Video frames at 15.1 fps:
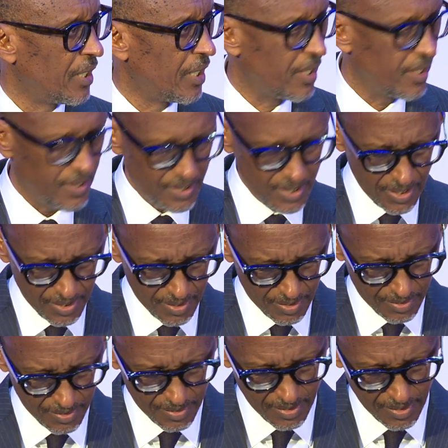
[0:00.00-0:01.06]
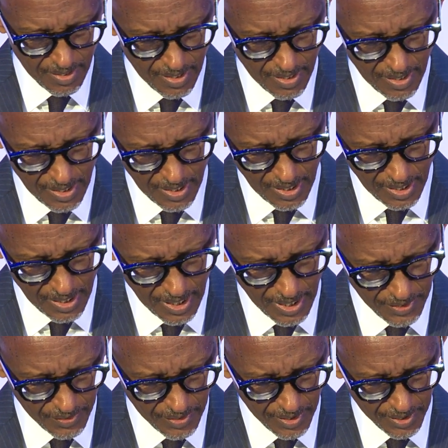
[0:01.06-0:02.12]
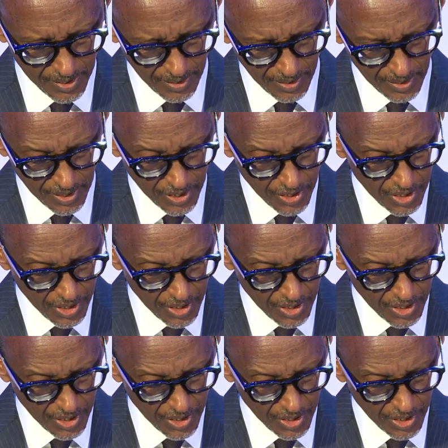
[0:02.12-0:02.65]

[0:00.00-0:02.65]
and as the Secretary